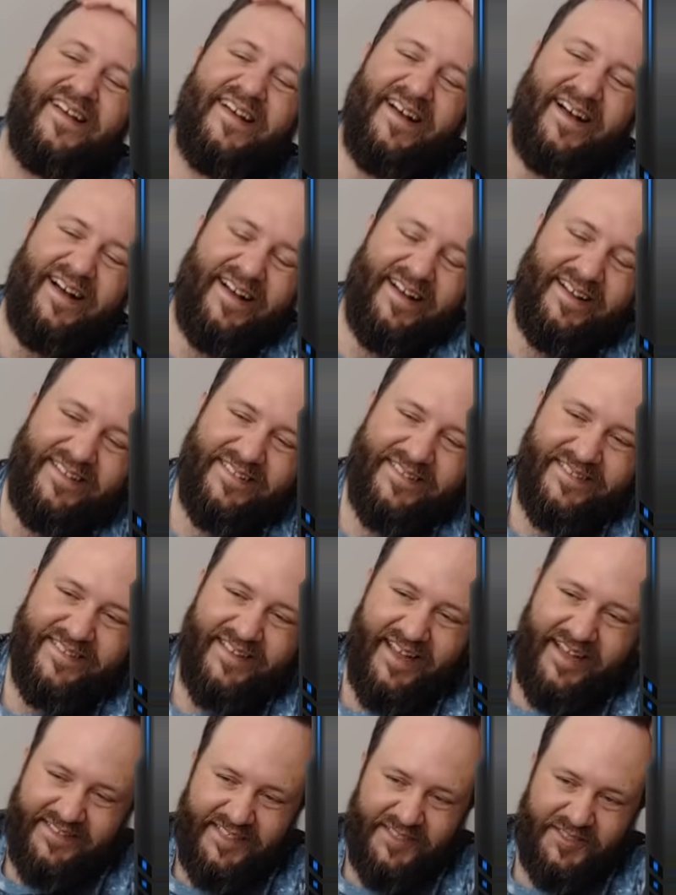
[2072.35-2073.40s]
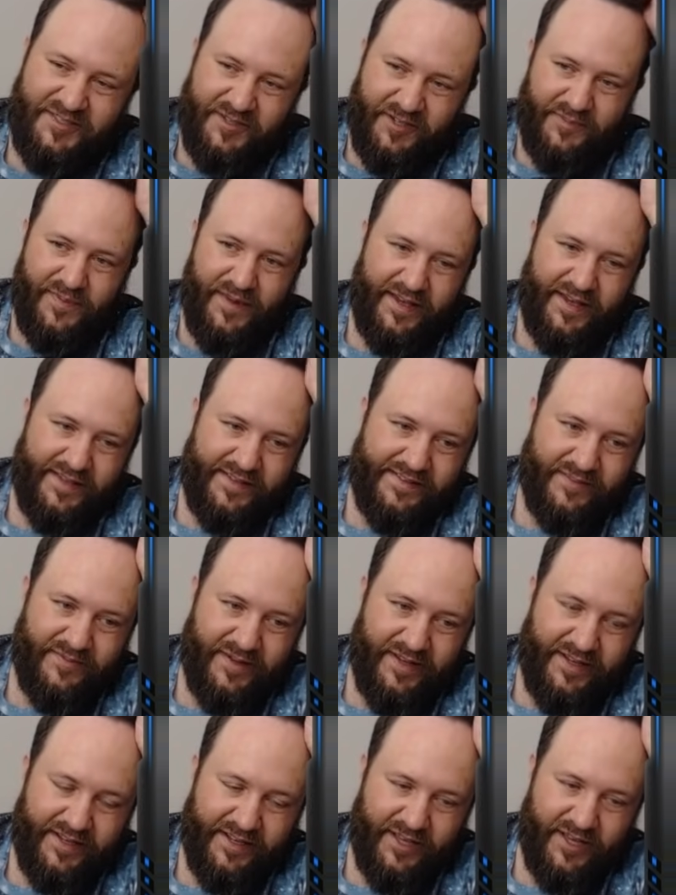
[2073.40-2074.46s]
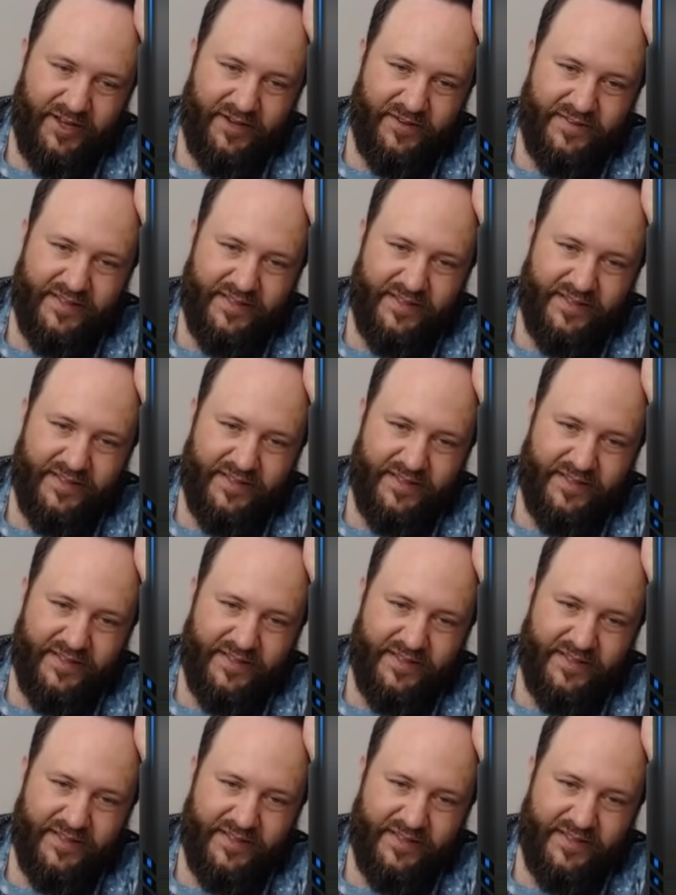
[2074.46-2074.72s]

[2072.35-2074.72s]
Uh, I'd say Trick Mech is the way to go.